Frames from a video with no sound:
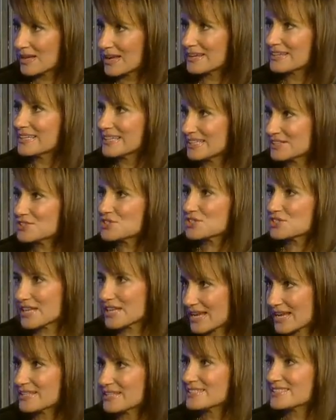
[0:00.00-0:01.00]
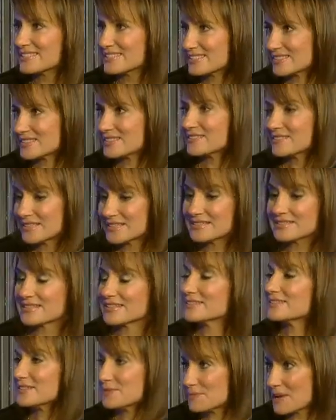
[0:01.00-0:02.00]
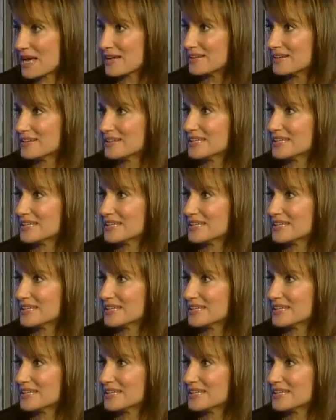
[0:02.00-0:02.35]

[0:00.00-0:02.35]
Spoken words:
and each case is independent.